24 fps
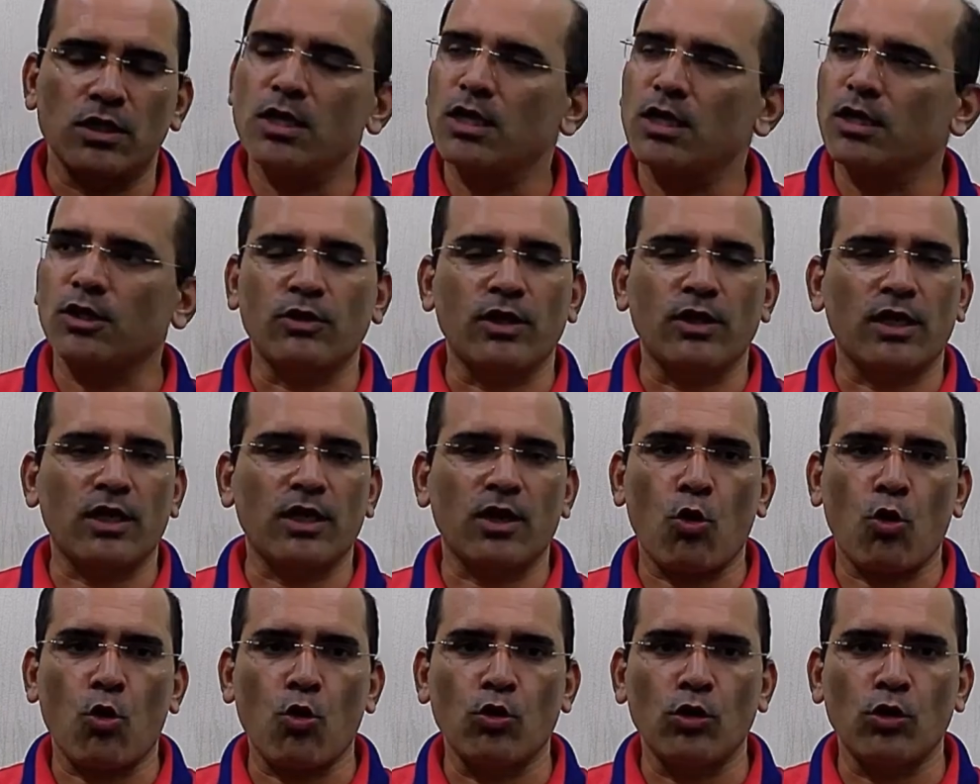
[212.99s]
Now, there are a
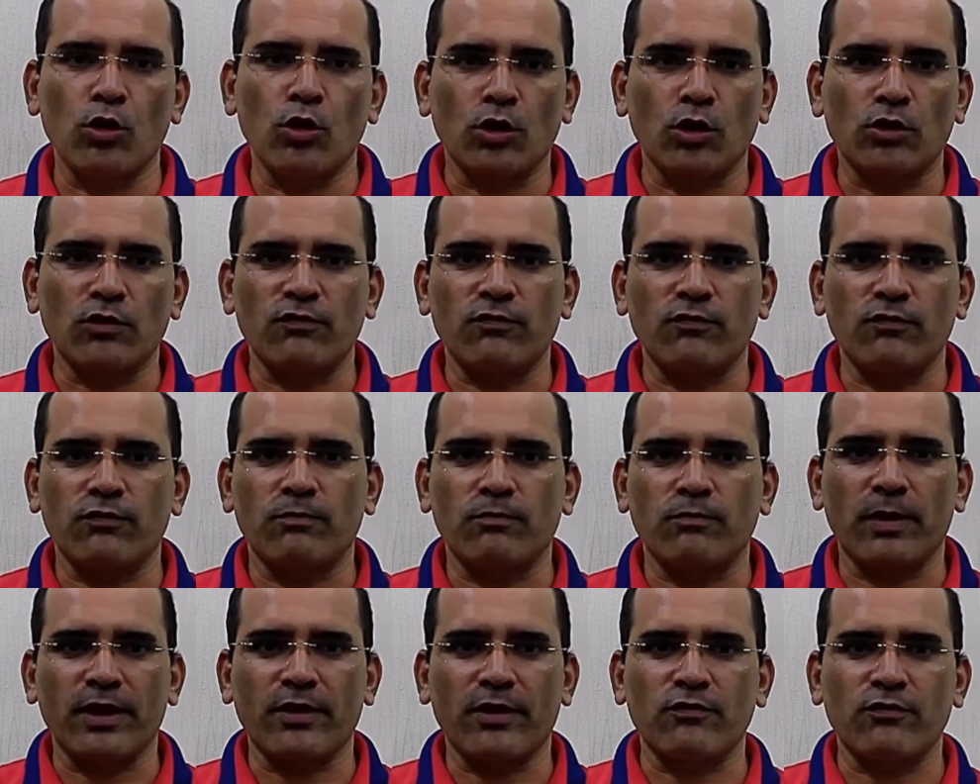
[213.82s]
whole lot of
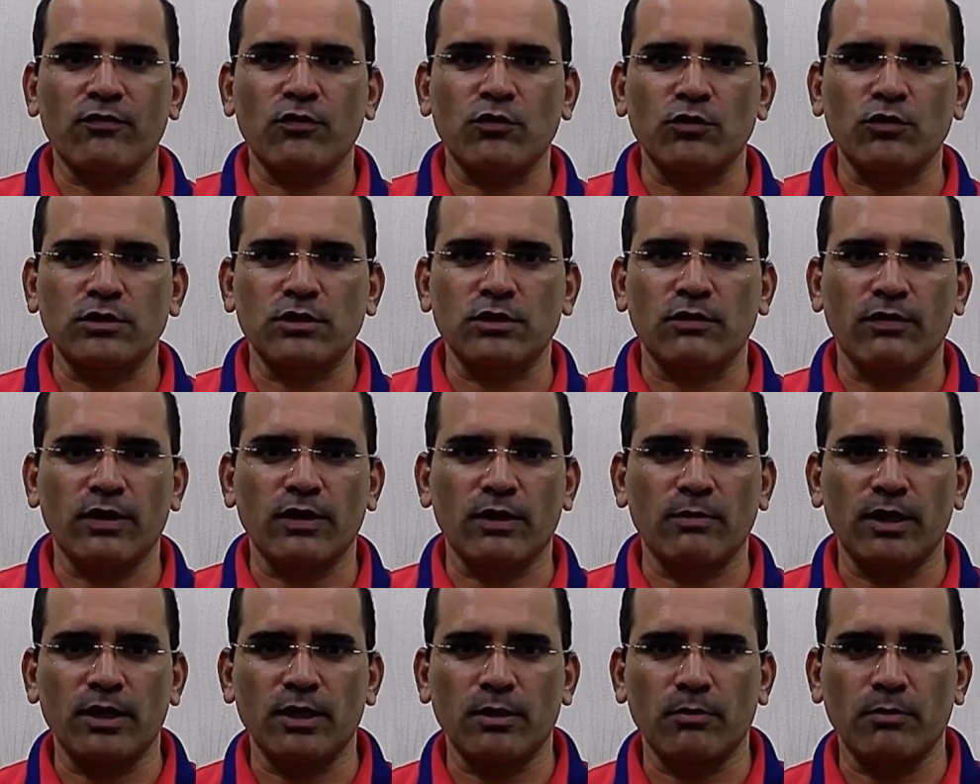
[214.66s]
microphones available
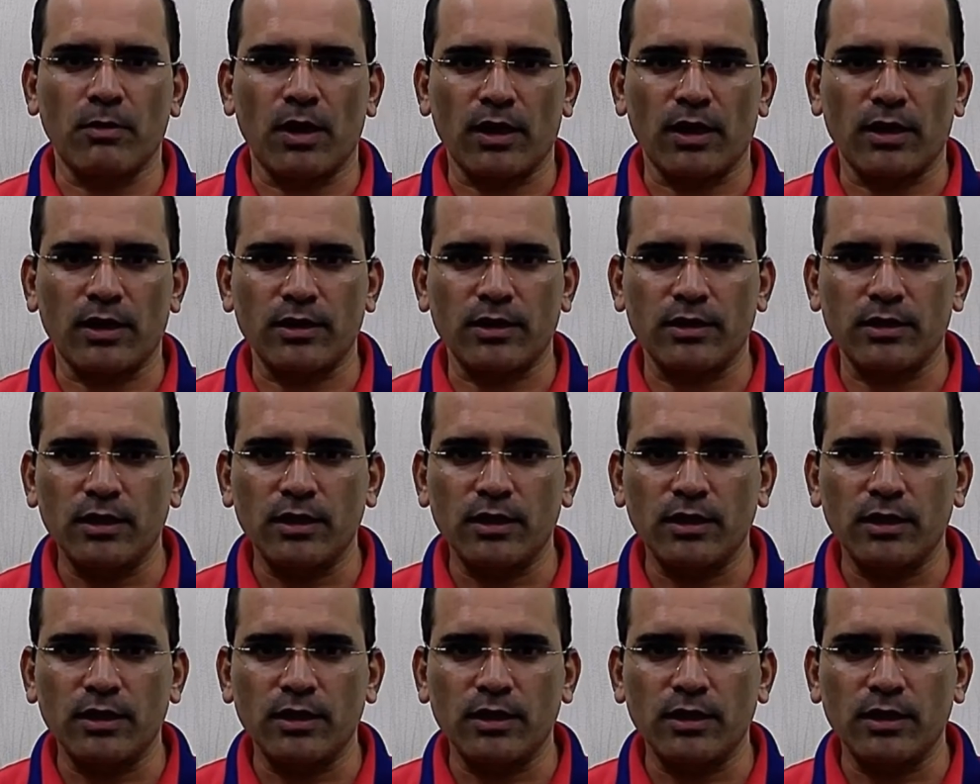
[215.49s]
in the market,